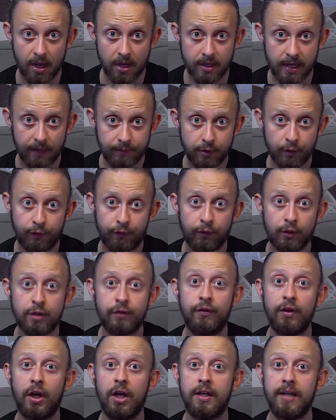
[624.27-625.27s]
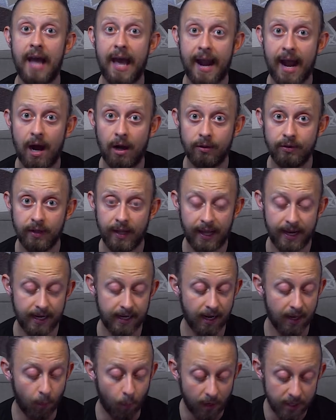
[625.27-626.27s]
You have to first figure that out, and
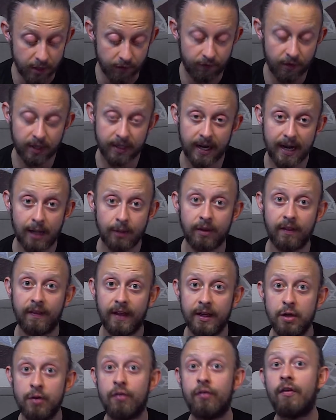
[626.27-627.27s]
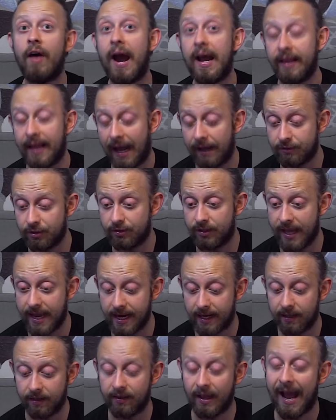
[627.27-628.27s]
when you figure that out, then you finally have to
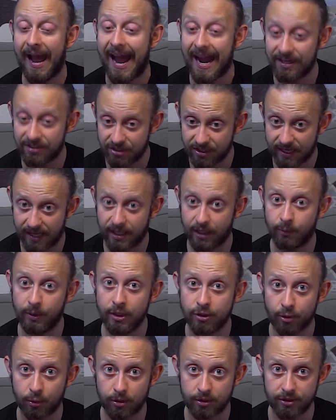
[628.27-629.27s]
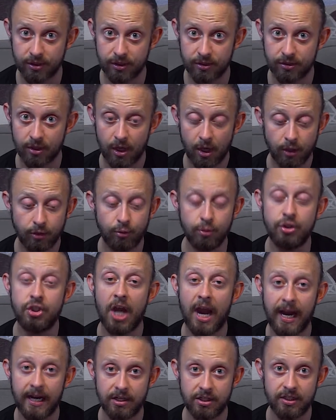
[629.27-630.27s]
take the action and your resources to
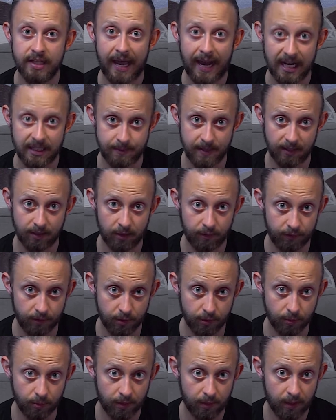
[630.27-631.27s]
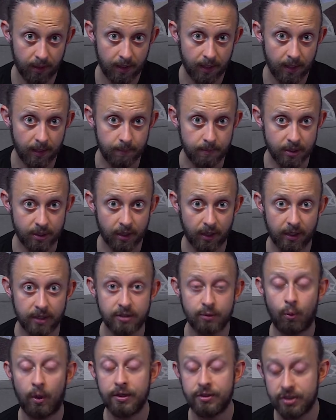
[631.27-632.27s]
change that aspect of you. Because
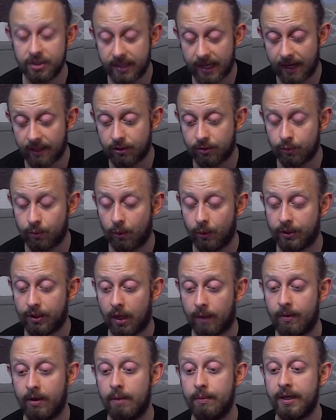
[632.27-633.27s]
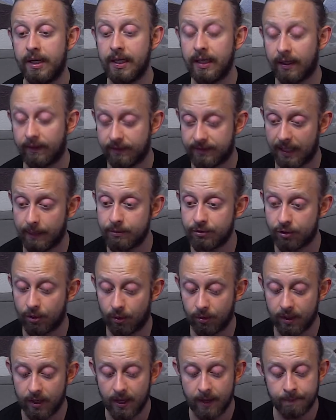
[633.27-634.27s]
once again, to what we talked about in the beginning of this
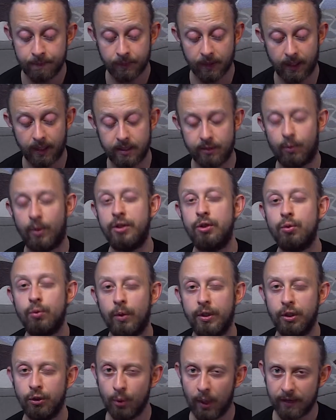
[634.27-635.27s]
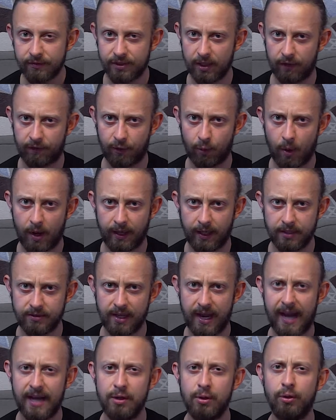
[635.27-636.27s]
episode, is when you do have self-awareness
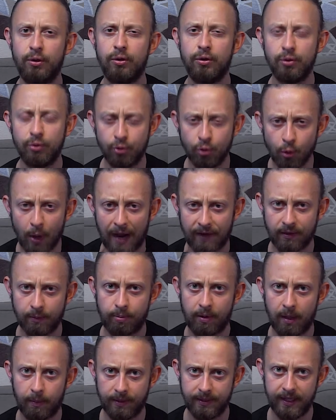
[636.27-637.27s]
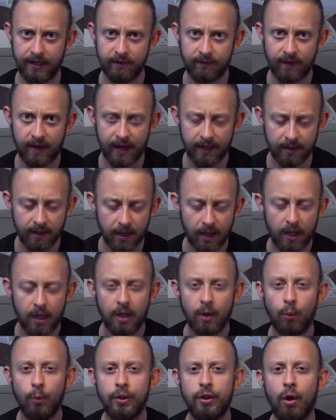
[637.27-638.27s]
and you do have the problem identified,
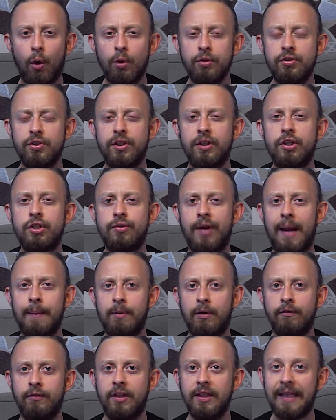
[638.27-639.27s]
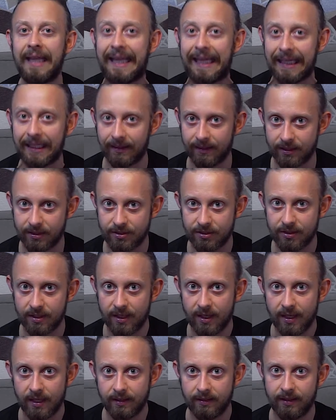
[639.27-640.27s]
we go into this trap of delaying
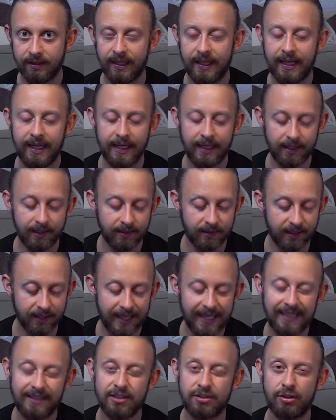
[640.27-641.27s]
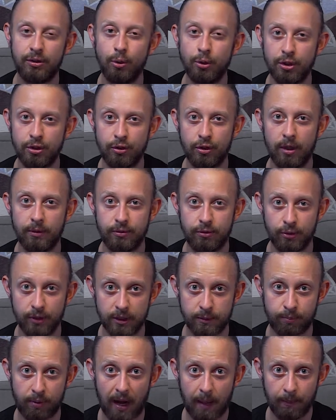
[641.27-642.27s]
the solution to this
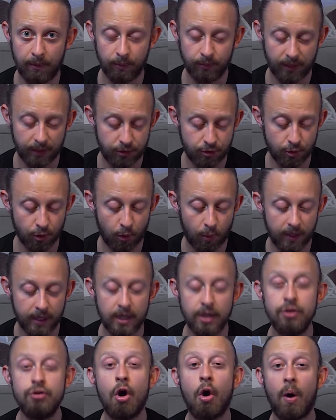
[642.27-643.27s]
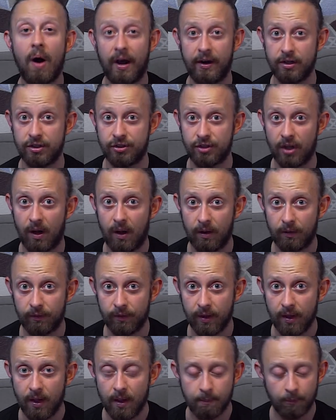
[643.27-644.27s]
problem that you already know how to solve,
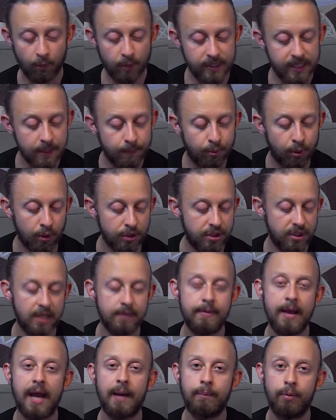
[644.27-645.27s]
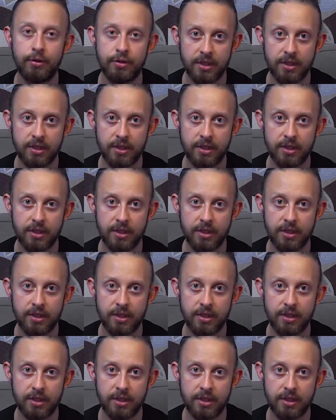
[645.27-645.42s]
but we keep pushing it back.